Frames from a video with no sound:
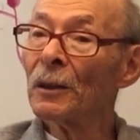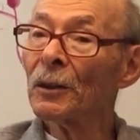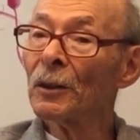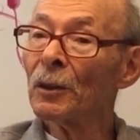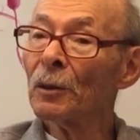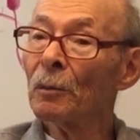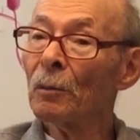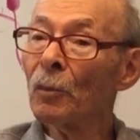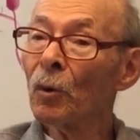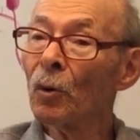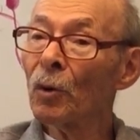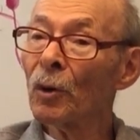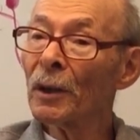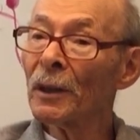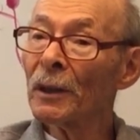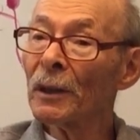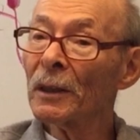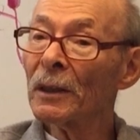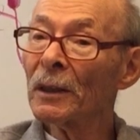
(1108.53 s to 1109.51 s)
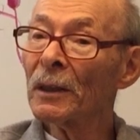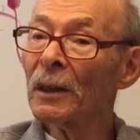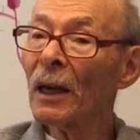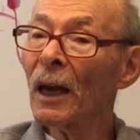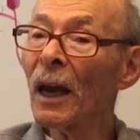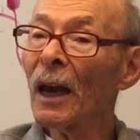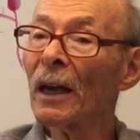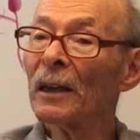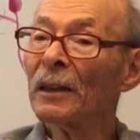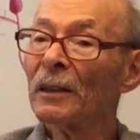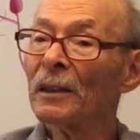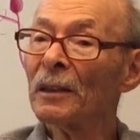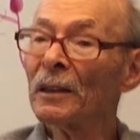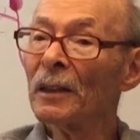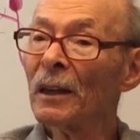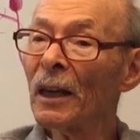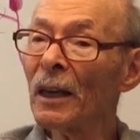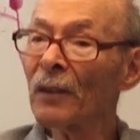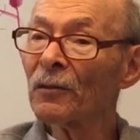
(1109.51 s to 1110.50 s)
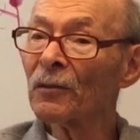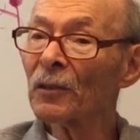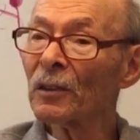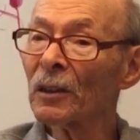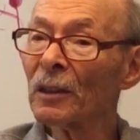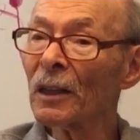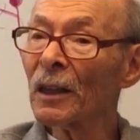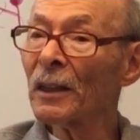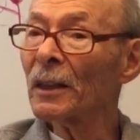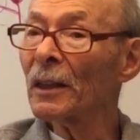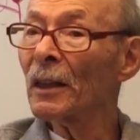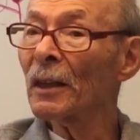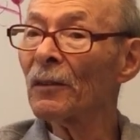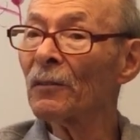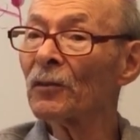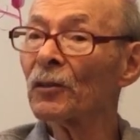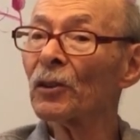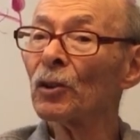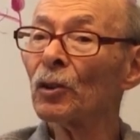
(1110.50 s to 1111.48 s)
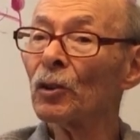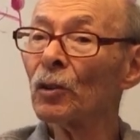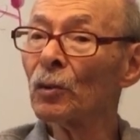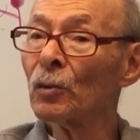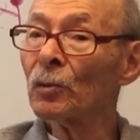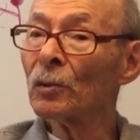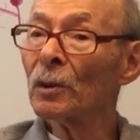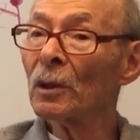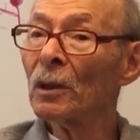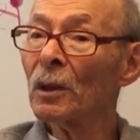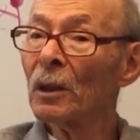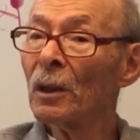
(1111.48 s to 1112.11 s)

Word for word: in the morning and in the after, late afternoon.